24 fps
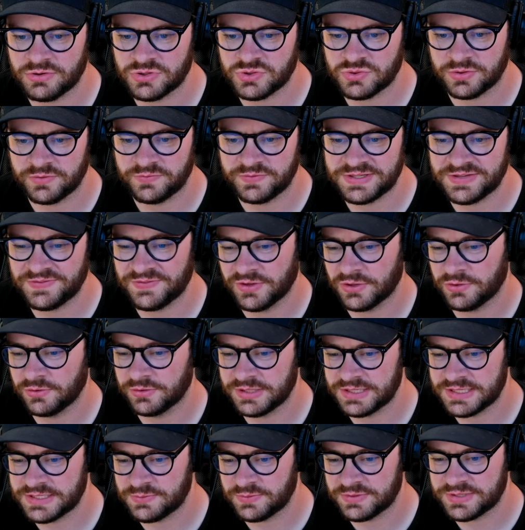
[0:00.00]
sort of
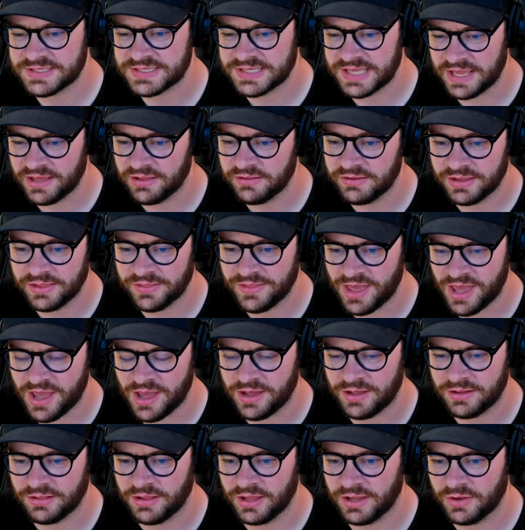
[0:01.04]
difficulties with scaling
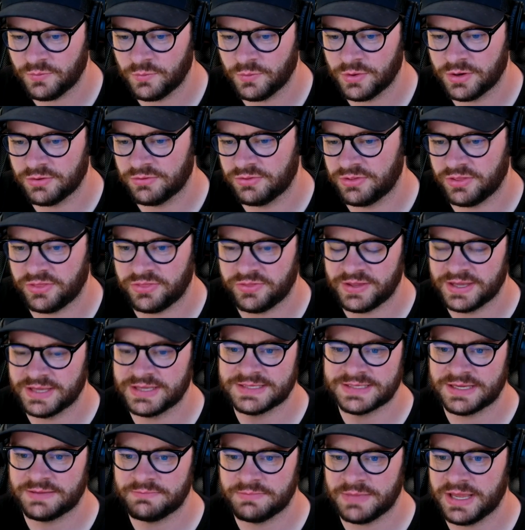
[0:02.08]
that? Like, what are the things
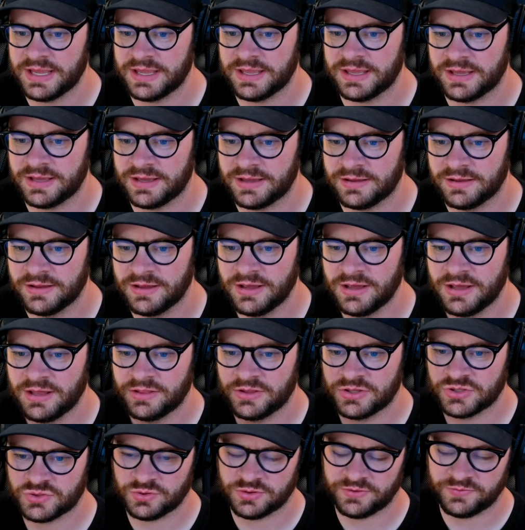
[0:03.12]
that make it
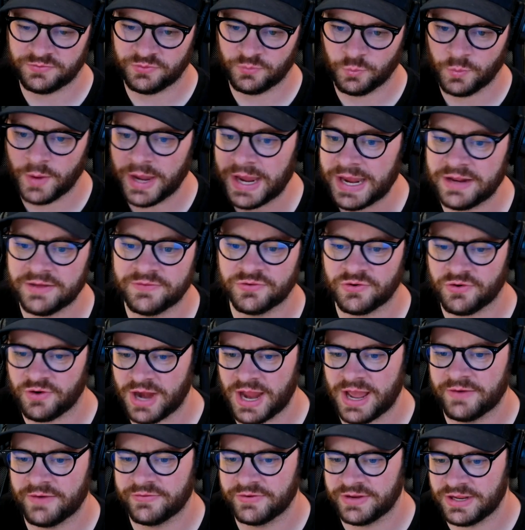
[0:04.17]
the sort of weight of
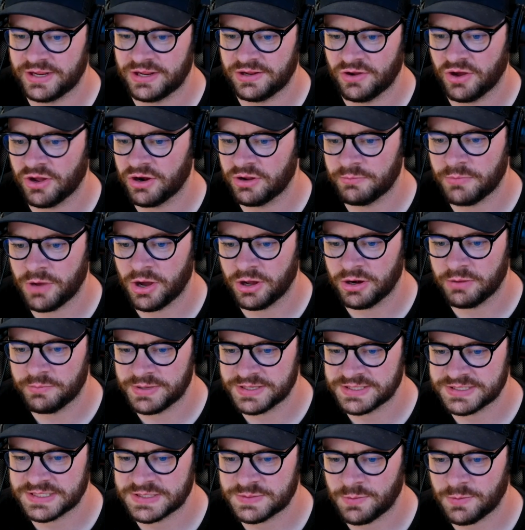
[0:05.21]
gravity on a
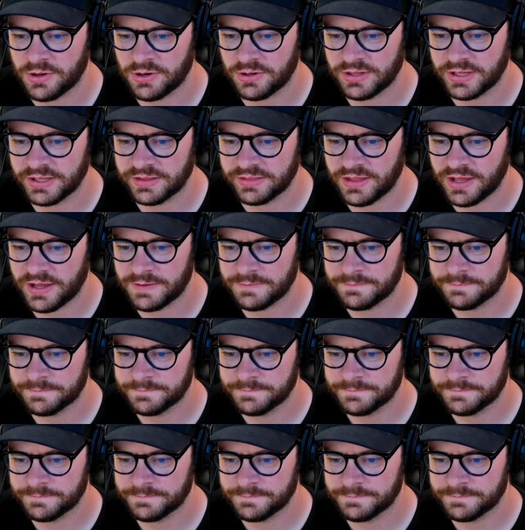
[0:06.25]
business model like that?